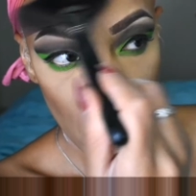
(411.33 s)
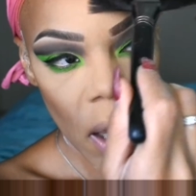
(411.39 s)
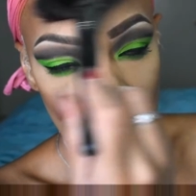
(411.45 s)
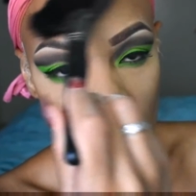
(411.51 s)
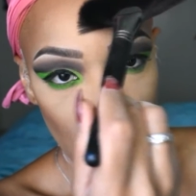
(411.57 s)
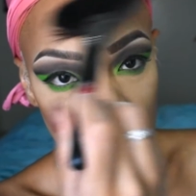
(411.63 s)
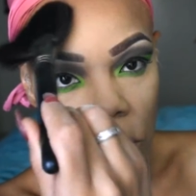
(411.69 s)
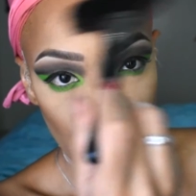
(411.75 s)

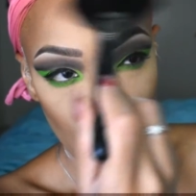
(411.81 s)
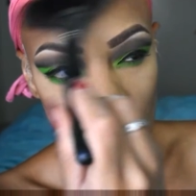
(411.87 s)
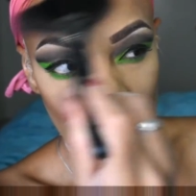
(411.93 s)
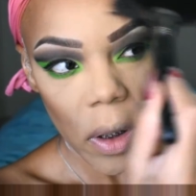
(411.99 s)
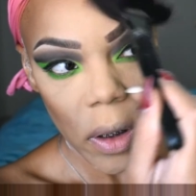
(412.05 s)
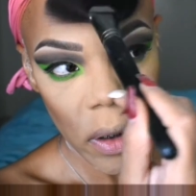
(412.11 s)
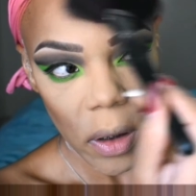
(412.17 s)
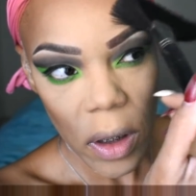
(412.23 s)

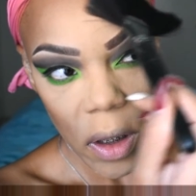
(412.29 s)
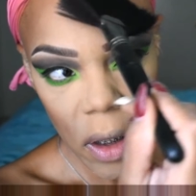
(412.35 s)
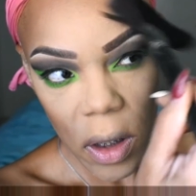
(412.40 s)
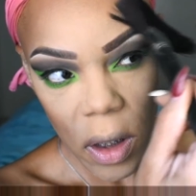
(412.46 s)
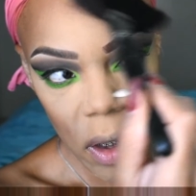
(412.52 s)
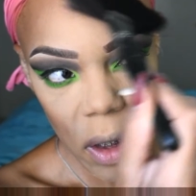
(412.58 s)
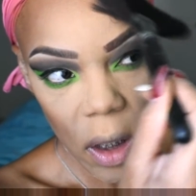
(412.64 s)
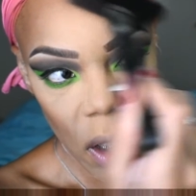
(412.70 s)
contour. It's
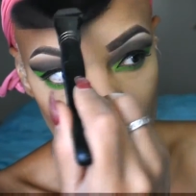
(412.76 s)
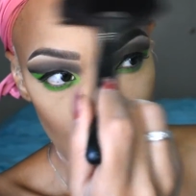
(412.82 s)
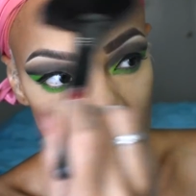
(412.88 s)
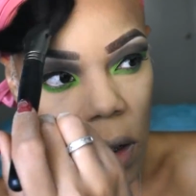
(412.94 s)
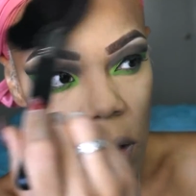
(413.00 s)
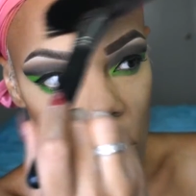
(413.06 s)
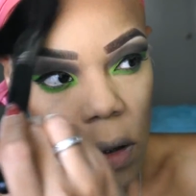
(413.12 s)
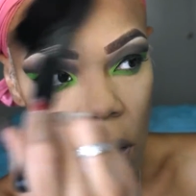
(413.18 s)
just
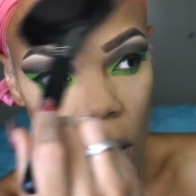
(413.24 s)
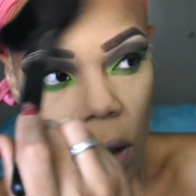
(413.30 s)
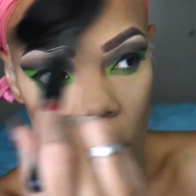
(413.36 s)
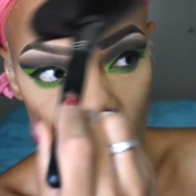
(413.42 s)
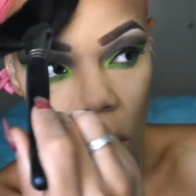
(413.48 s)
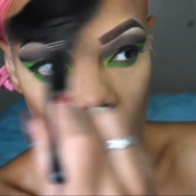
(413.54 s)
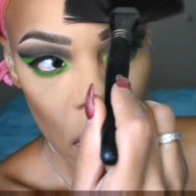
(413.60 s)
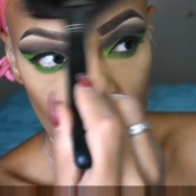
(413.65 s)

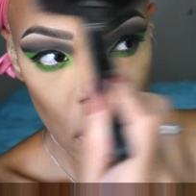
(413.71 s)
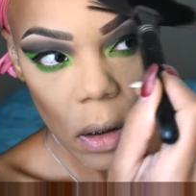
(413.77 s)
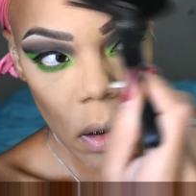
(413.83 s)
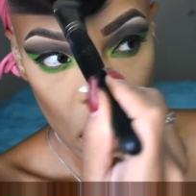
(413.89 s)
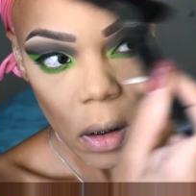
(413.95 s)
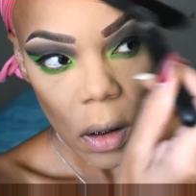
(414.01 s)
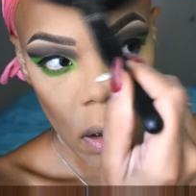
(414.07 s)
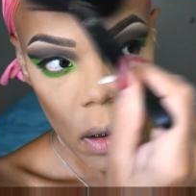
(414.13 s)
easy.
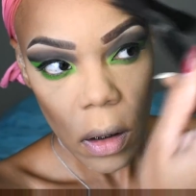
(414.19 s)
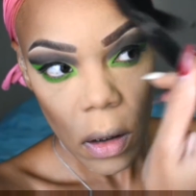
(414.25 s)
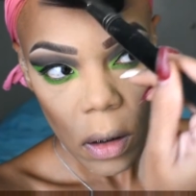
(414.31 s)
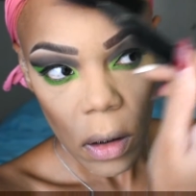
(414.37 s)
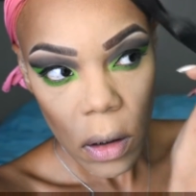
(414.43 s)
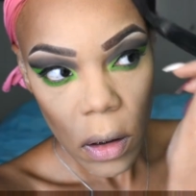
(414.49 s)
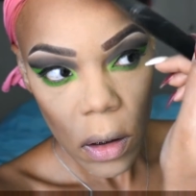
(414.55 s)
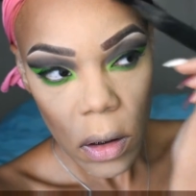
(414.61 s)

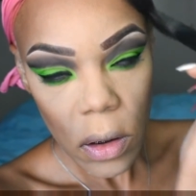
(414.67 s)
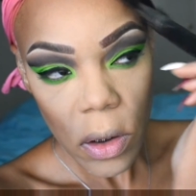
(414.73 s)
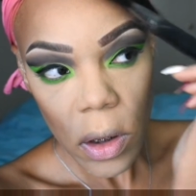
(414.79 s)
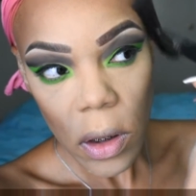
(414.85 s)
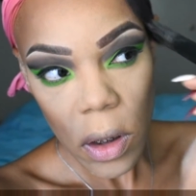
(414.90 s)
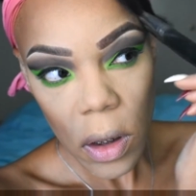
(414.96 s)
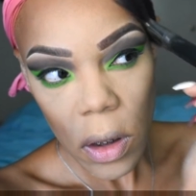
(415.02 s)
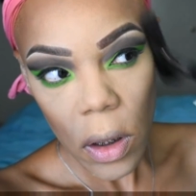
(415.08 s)
It's
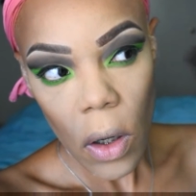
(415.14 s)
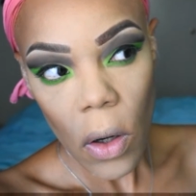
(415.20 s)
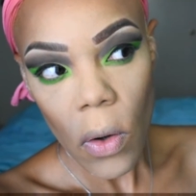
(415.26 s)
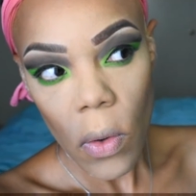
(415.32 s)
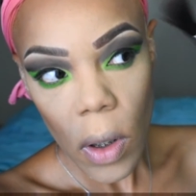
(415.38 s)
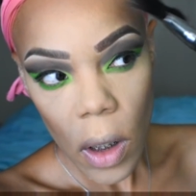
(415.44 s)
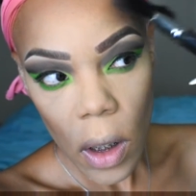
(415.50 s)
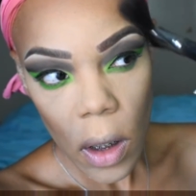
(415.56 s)
just
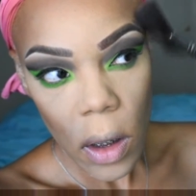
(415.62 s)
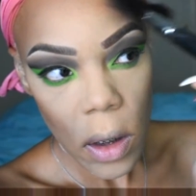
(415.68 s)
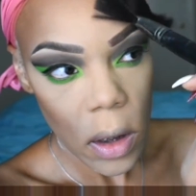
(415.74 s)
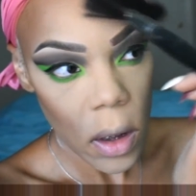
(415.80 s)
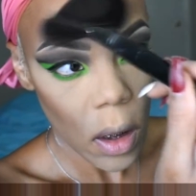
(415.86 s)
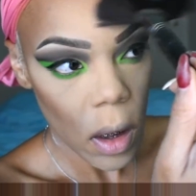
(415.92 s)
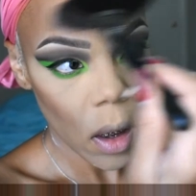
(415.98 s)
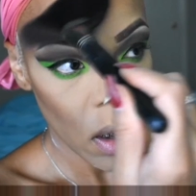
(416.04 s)
so
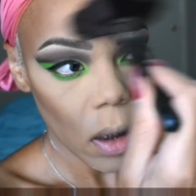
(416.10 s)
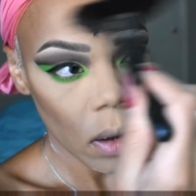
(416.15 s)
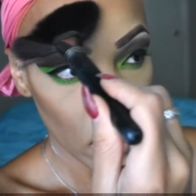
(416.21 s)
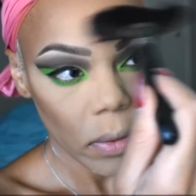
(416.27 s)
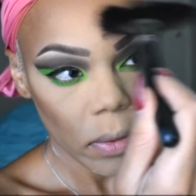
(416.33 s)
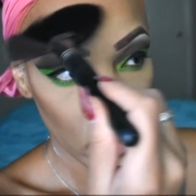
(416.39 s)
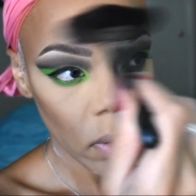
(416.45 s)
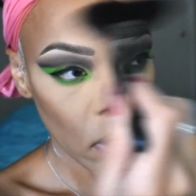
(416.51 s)
easy.
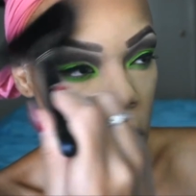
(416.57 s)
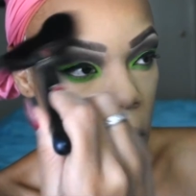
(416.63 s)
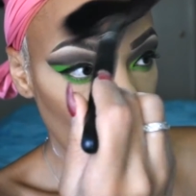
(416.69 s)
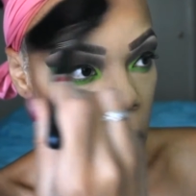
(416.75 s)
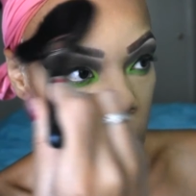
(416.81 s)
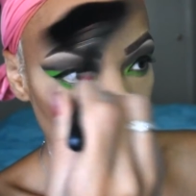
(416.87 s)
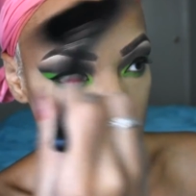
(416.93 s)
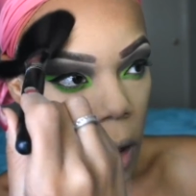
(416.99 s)

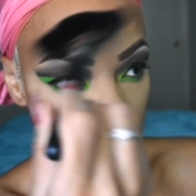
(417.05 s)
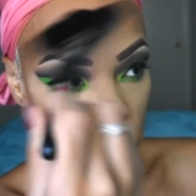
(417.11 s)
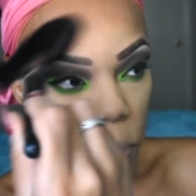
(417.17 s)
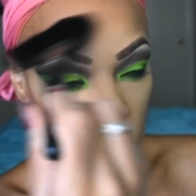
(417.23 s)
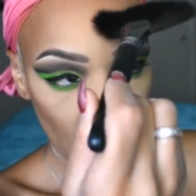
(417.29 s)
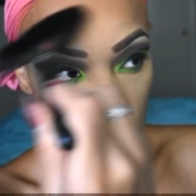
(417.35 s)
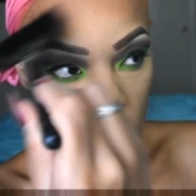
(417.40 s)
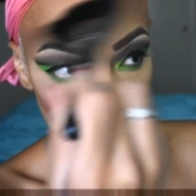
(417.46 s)
And it
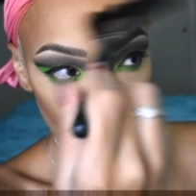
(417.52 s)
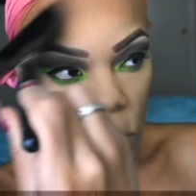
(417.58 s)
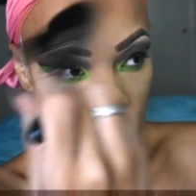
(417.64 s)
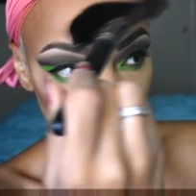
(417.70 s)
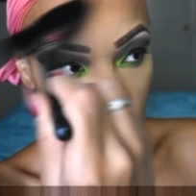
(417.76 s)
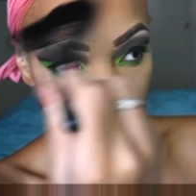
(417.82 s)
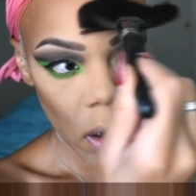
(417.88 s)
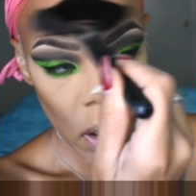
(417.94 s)
blends
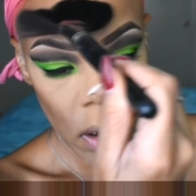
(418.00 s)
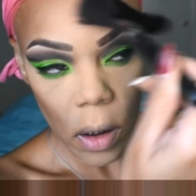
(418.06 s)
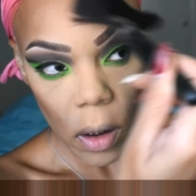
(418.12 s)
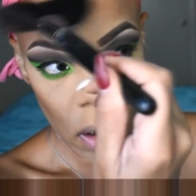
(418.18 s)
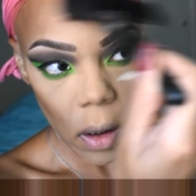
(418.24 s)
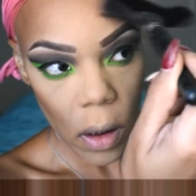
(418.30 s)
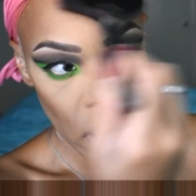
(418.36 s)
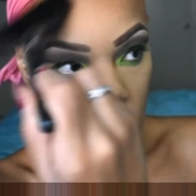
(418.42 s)
really
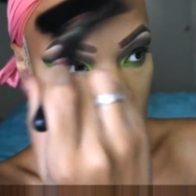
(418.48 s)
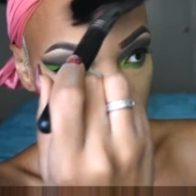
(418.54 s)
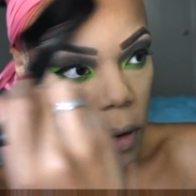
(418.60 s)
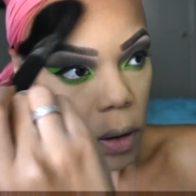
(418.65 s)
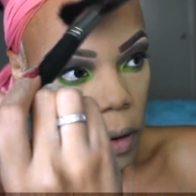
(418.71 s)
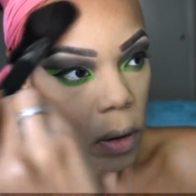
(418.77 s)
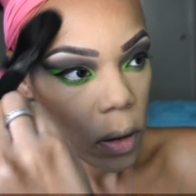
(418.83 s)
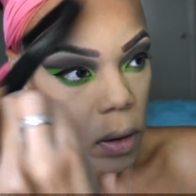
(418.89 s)
good.
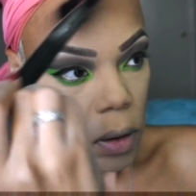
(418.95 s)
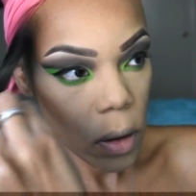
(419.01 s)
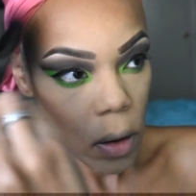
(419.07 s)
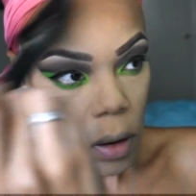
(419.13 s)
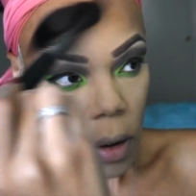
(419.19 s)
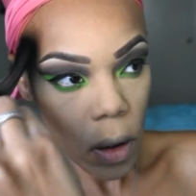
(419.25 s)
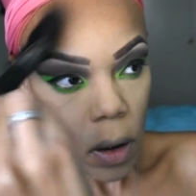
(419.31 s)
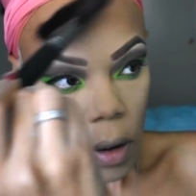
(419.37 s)

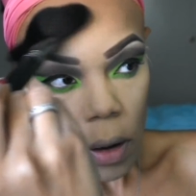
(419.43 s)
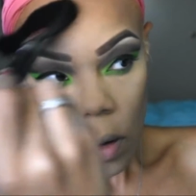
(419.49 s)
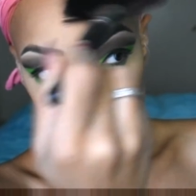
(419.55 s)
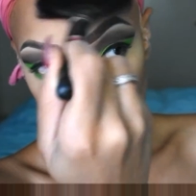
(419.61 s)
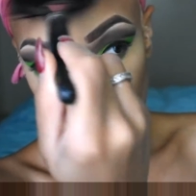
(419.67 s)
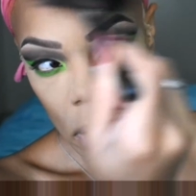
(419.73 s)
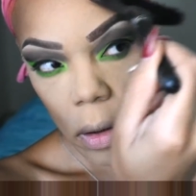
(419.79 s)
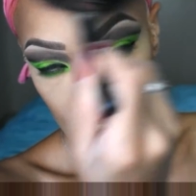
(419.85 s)

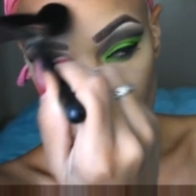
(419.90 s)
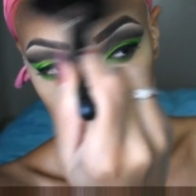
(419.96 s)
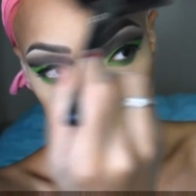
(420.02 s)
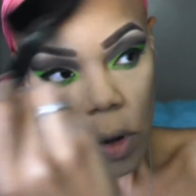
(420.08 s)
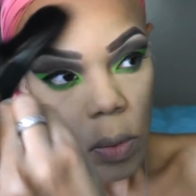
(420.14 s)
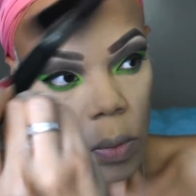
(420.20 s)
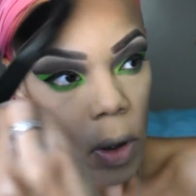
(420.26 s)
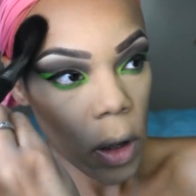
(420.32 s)
So you
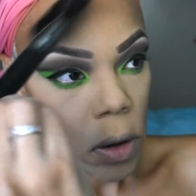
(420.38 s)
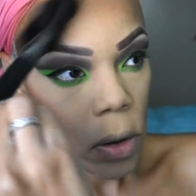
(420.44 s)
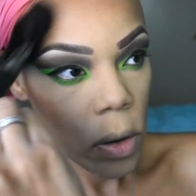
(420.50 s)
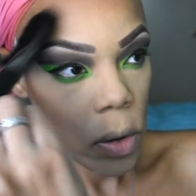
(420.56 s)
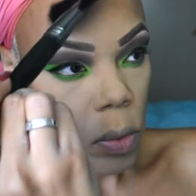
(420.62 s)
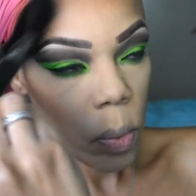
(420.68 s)
just make sure you